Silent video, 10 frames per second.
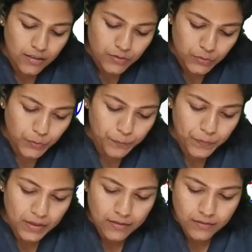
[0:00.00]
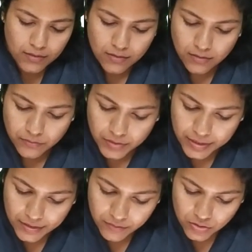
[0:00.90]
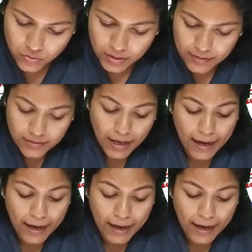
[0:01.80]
So this we can visualize,